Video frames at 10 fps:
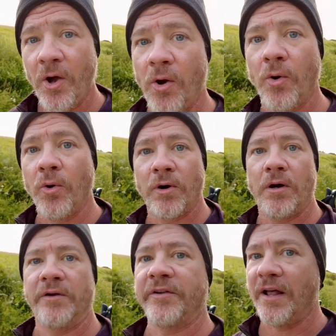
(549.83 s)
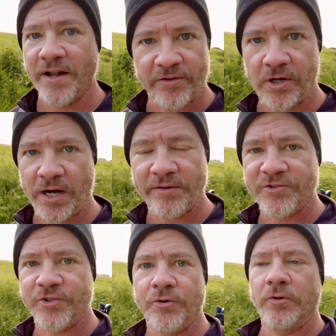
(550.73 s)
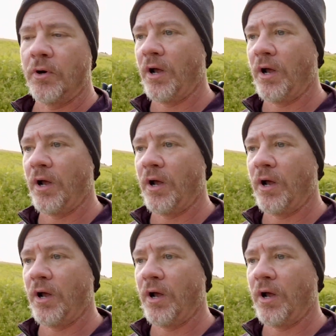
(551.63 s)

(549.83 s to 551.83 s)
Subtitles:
or another kind of shoe,